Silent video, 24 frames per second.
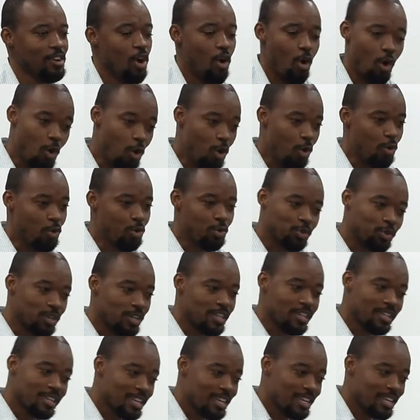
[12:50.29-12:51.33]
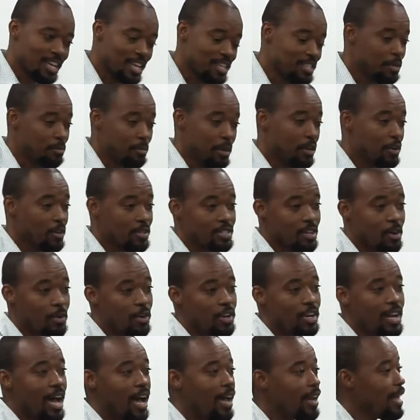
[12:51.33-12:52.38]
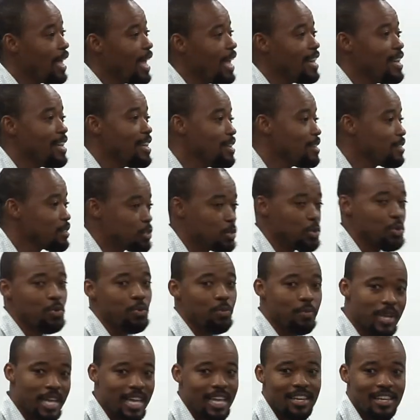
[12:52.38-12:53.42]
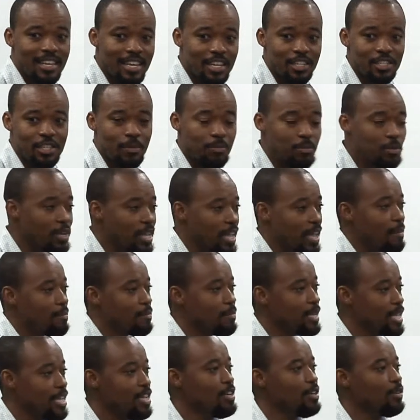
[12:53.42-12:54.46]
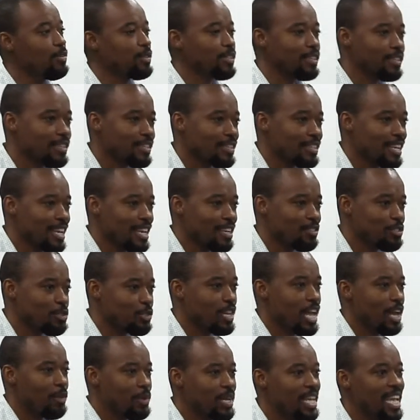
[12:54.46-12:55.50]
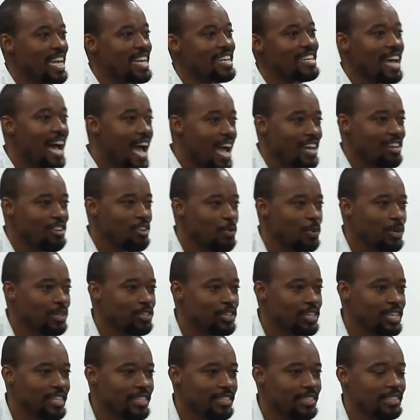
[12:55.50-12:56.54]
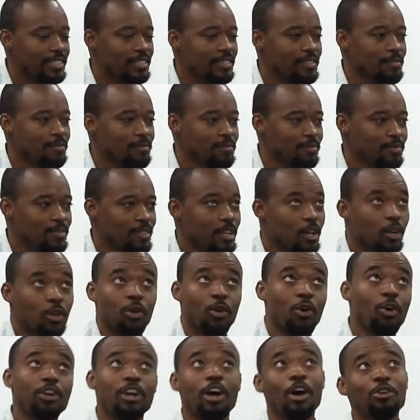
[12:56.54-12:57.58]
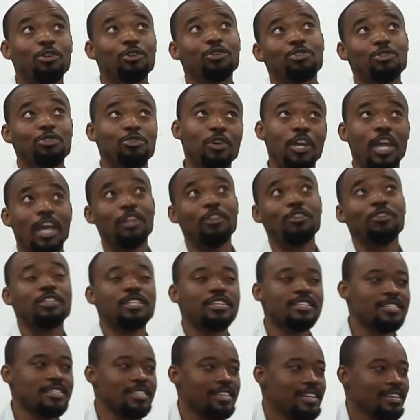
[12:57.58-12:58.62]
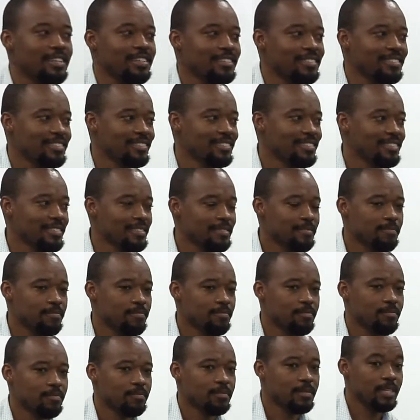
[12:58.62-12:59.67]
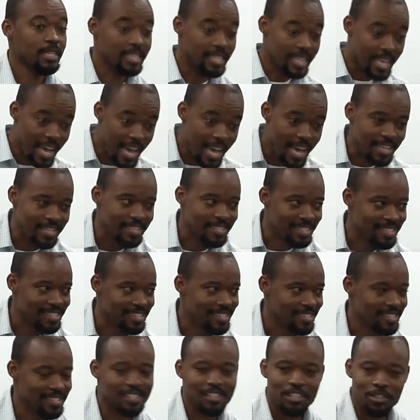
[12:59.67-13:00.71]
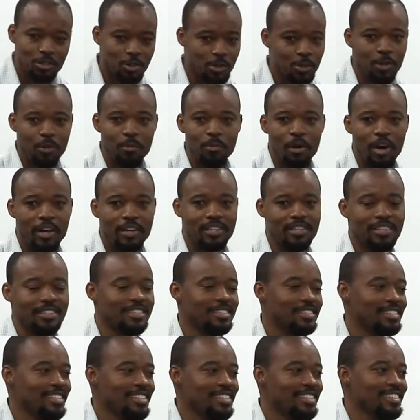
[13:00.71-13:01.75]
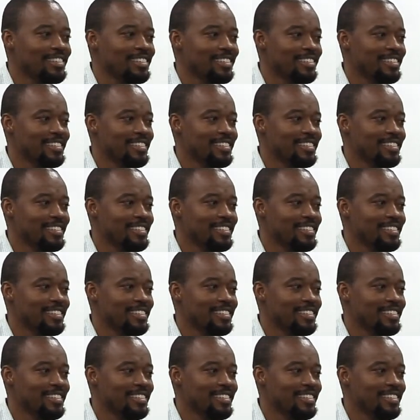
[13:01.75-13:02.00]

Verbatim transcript: Oh, is it because there were not any tomb in Egypt you came here so that we can die in the wilderness? Lord, are you sure you can do this thing? Yes, the Lord parted the sea.